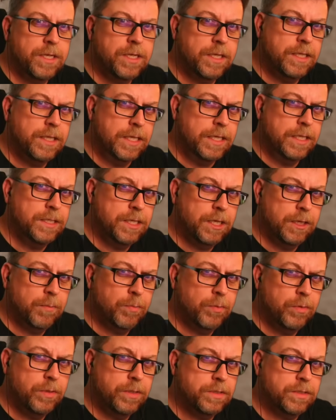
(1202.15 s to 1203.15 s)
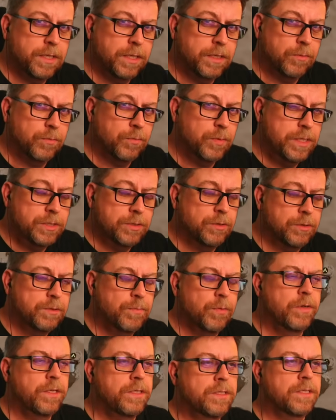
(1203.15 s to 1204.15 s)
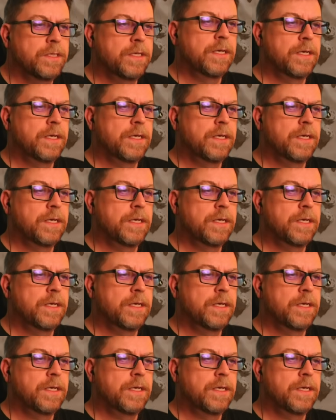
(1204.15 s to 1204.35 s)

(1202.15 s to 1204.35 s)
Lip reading: not the intel points, not the research points,